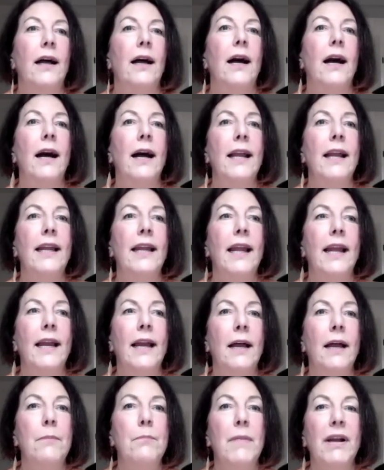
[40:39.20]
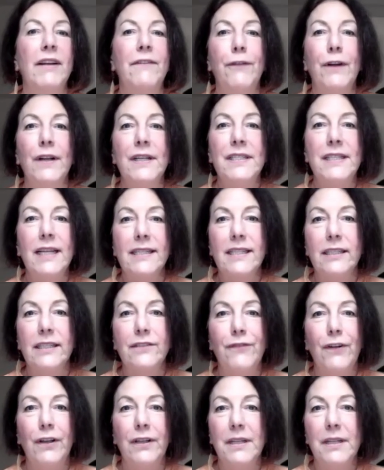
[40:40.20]
My front desk
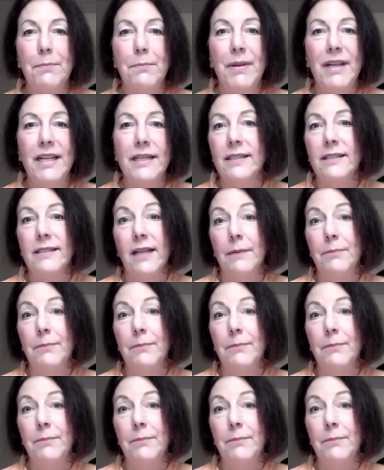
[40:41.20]
is falling to pieces.